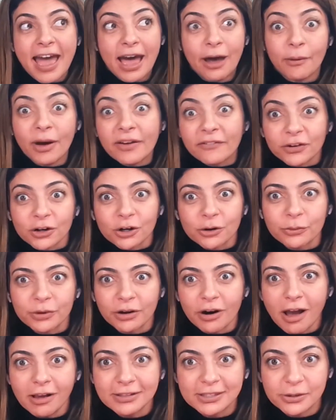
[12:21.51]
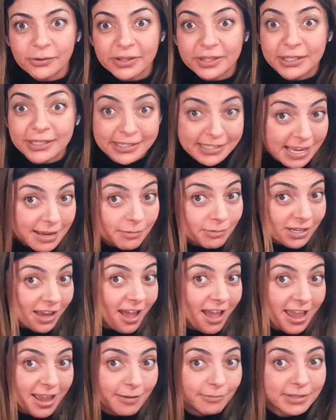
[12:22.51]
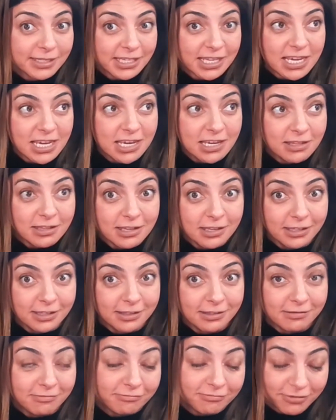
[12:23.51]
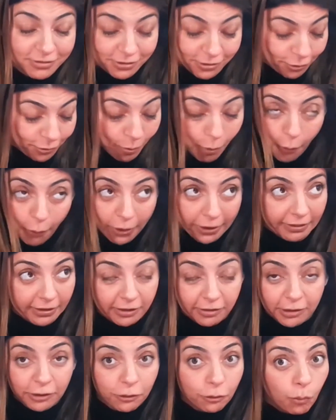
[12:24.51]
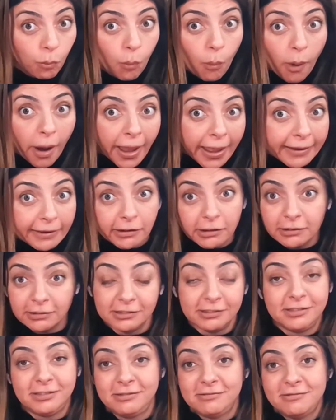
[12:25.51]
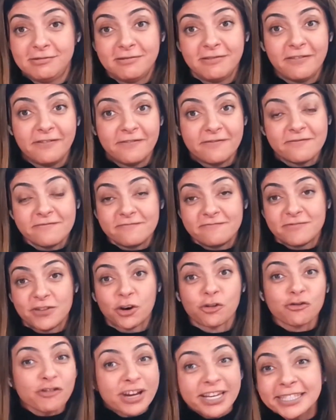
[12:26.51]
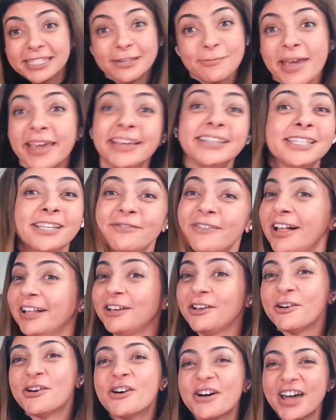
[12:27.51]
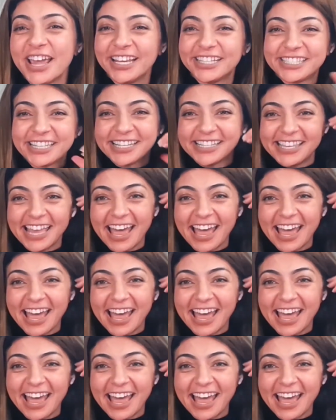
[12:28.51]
However, we're also at the same time seeing these, to your point, like these wild, crazy, mazy valuations